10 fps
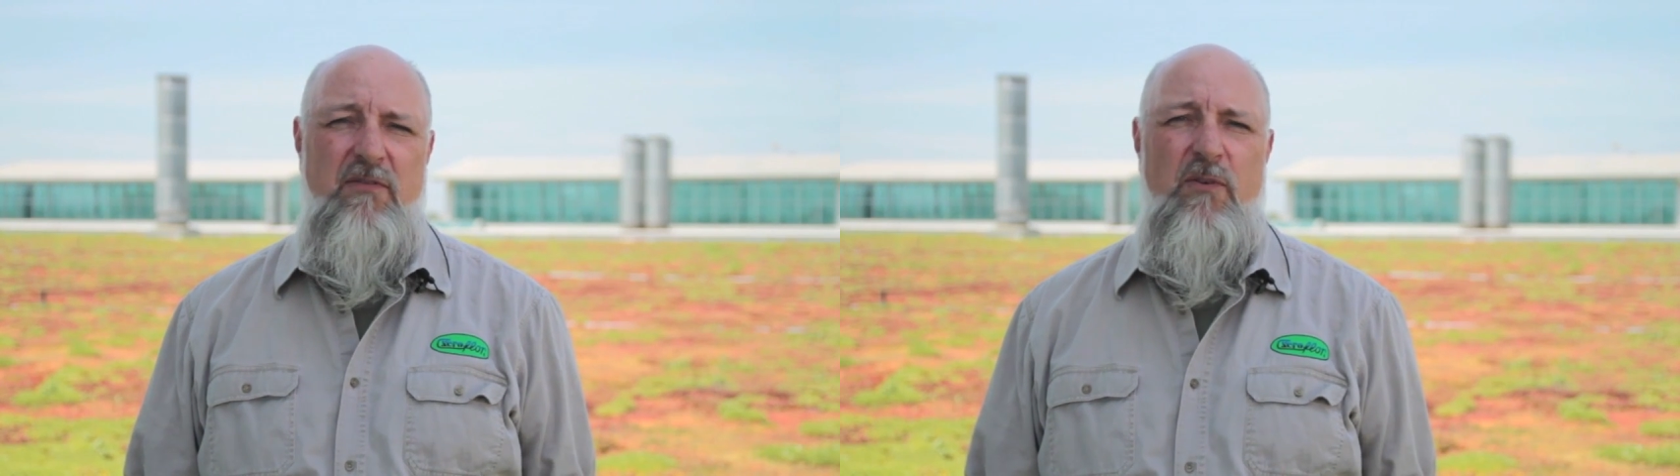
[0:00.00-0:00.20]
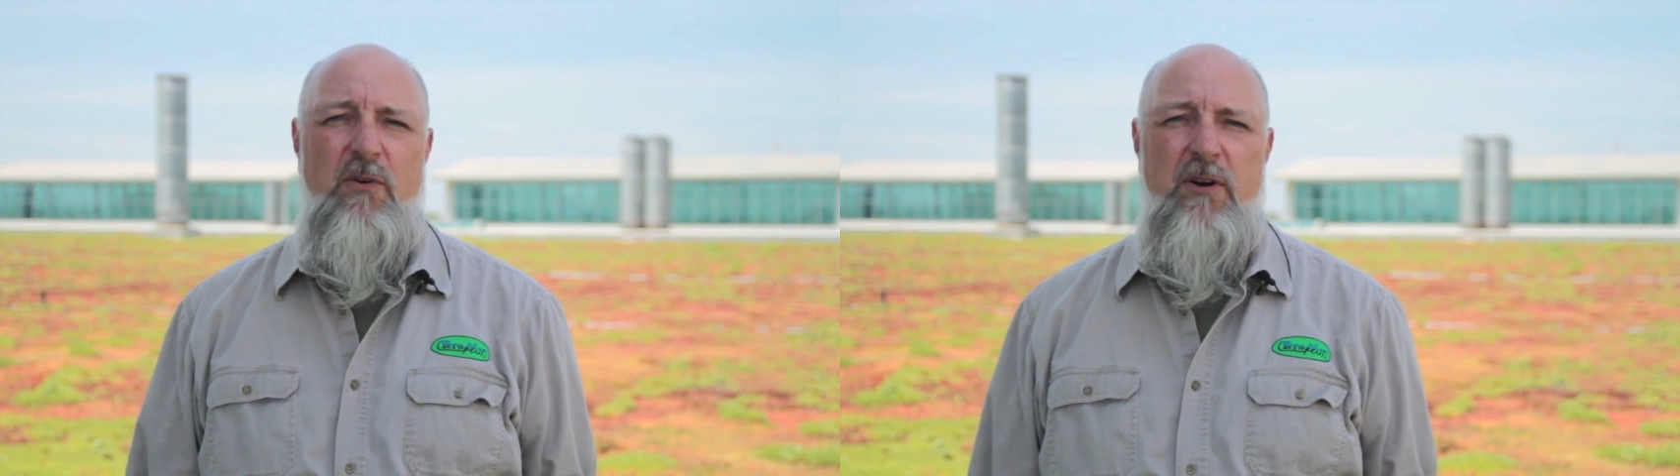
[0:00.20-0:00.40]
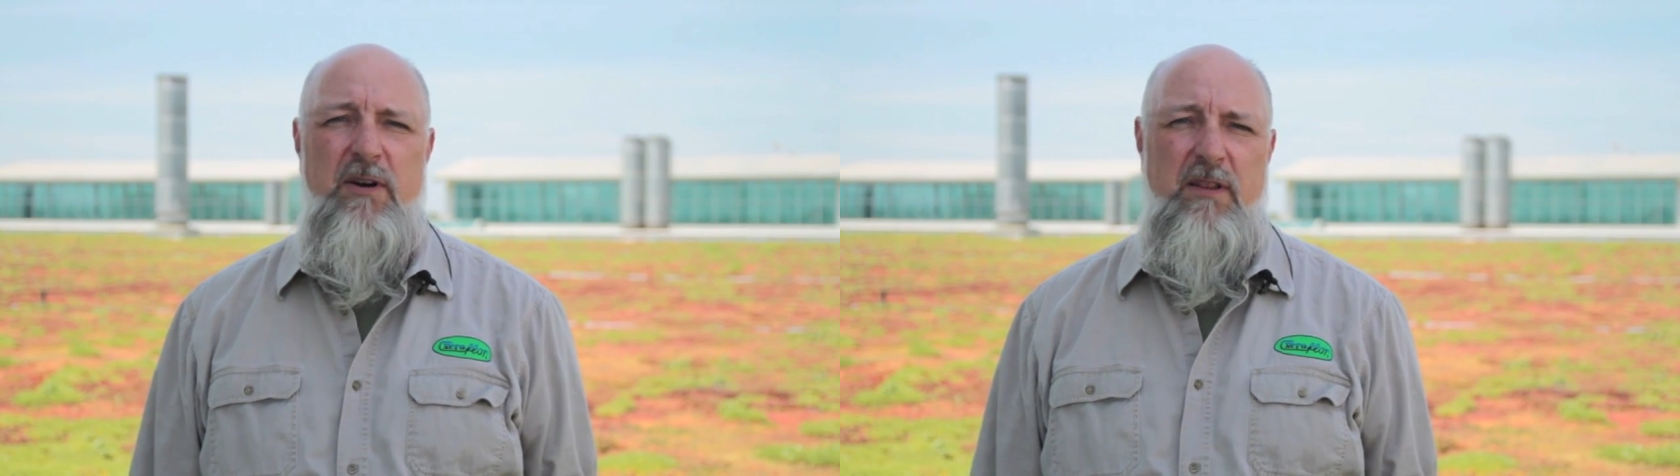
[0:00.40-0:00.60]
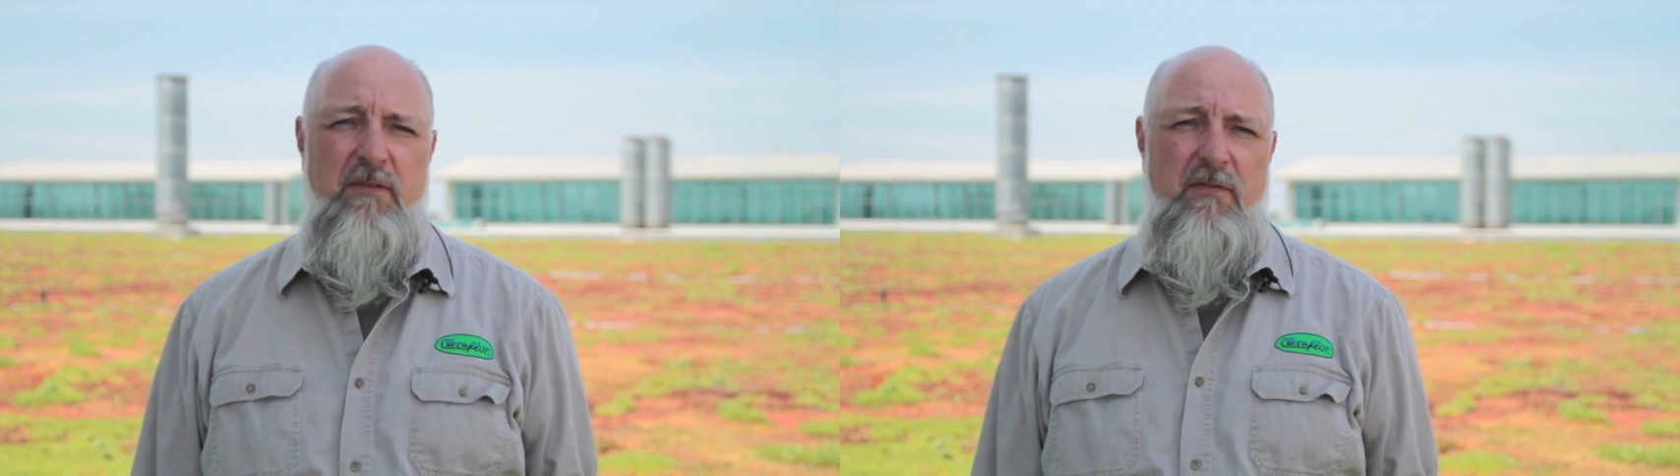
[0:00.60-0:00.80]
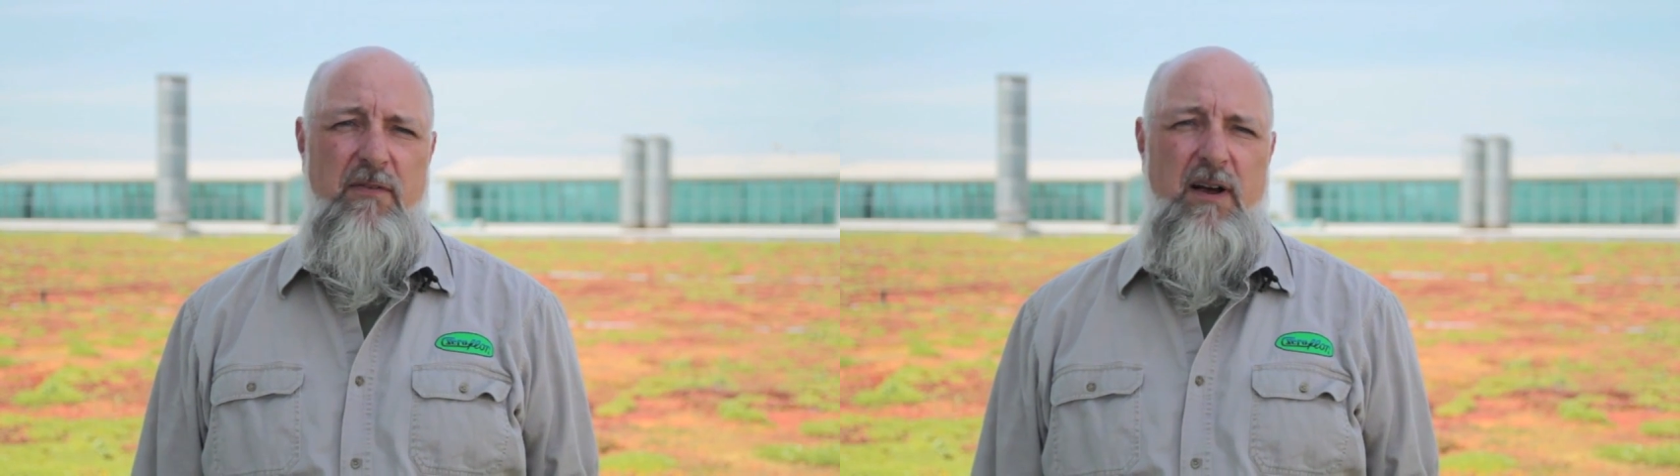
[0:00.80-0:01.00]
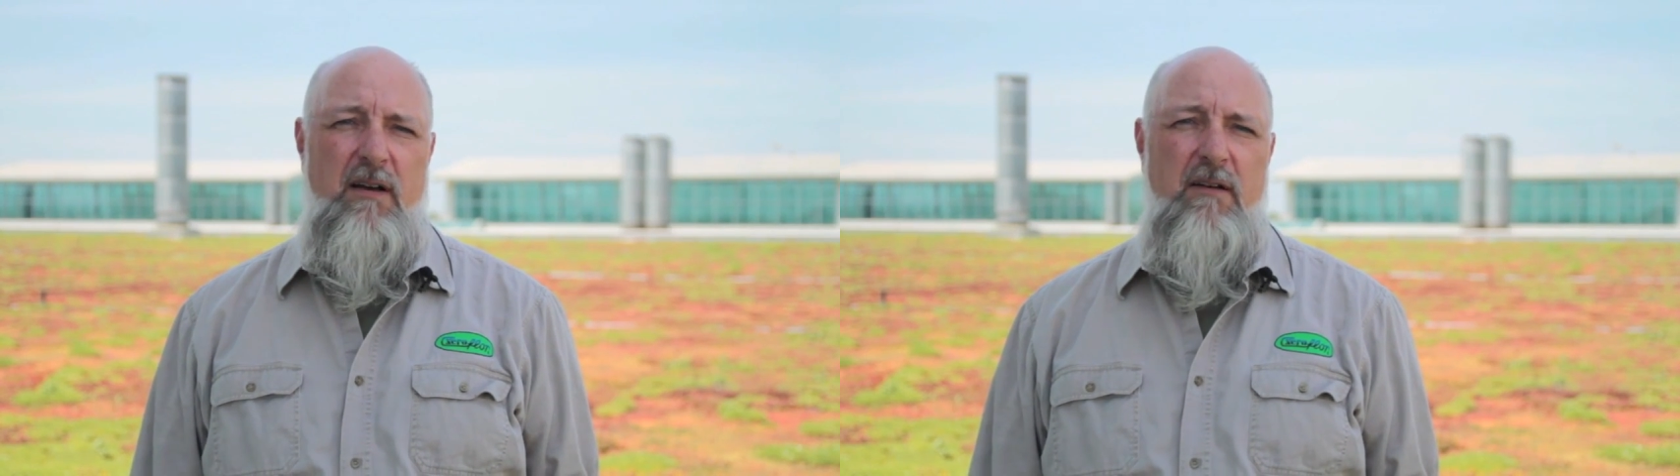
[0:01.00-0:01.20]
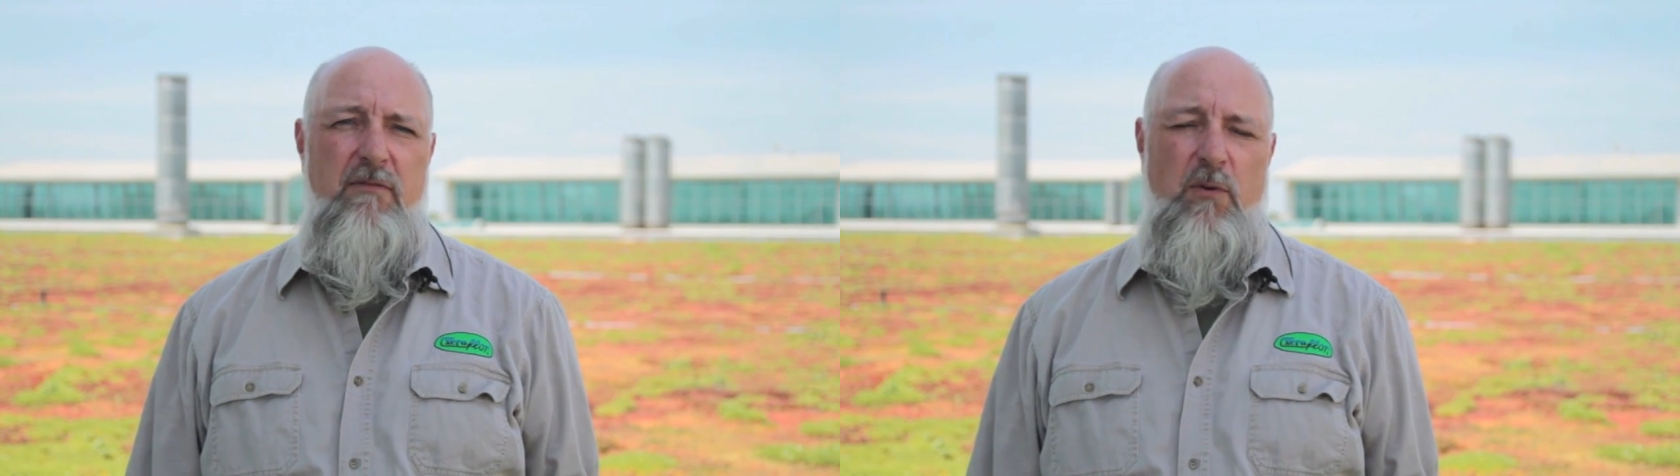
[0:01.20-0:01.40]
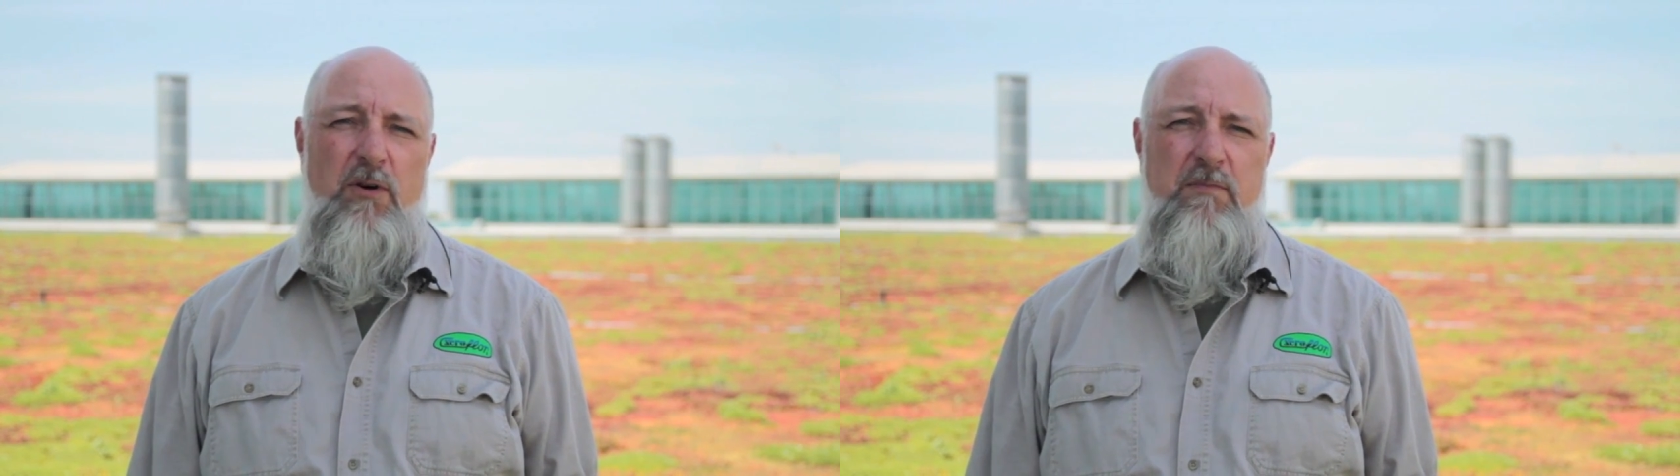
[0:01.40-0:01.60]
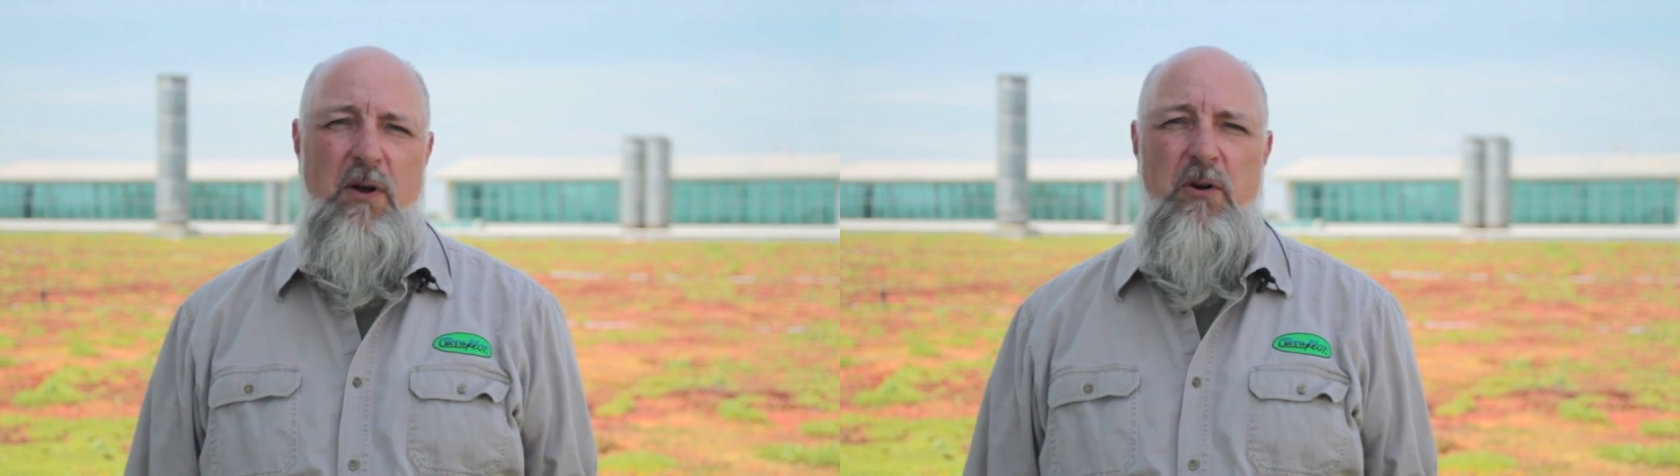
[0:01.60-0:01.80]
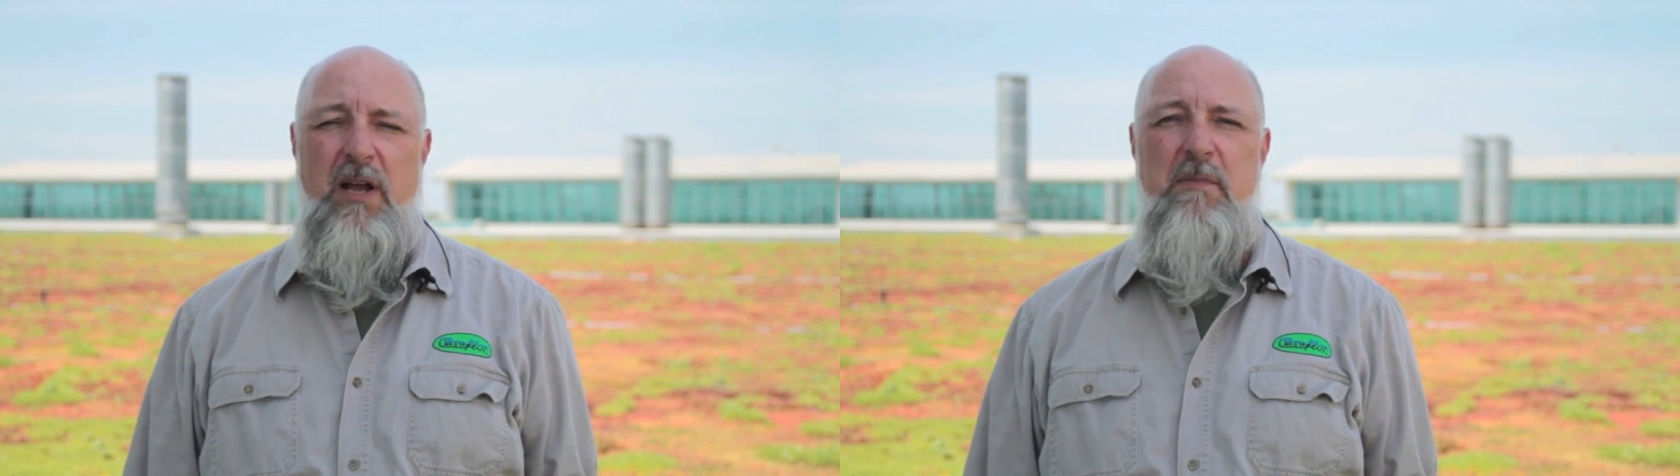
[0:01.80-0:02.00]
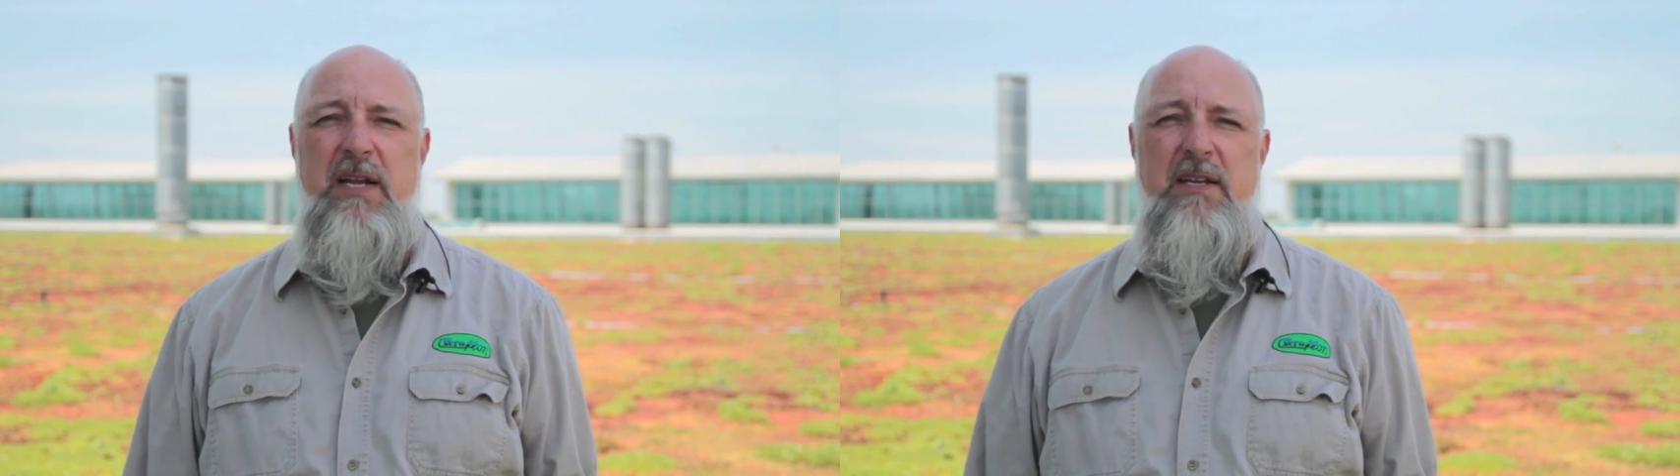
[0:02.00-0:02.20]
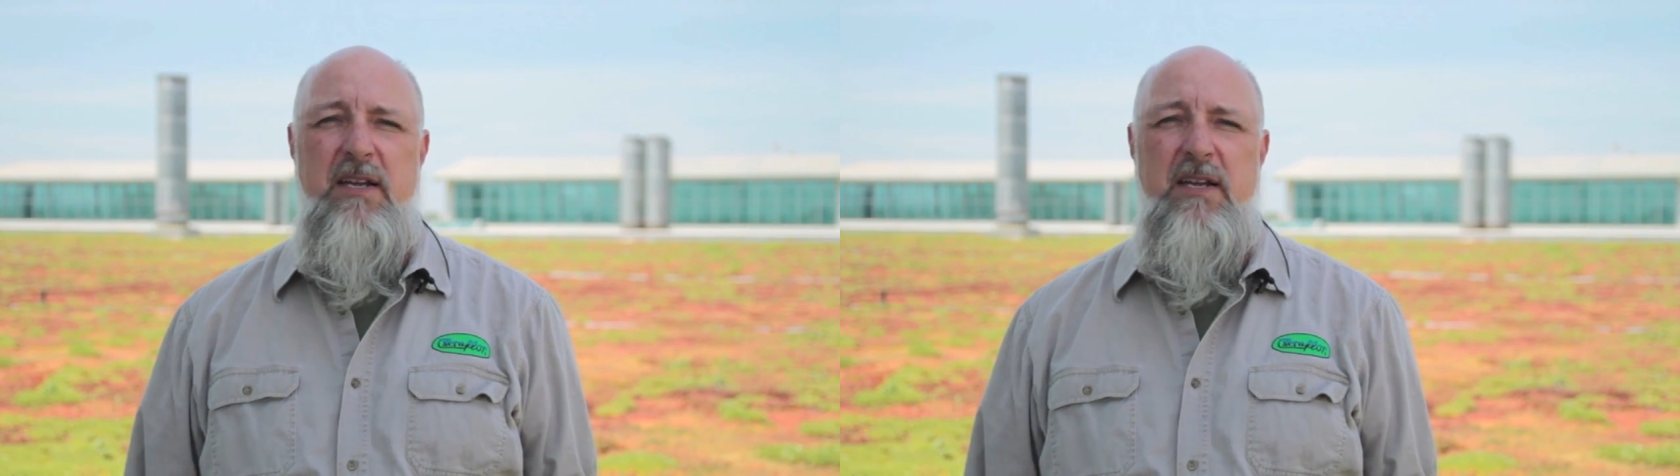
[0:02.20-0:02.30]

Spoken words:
for the Ford Motor Company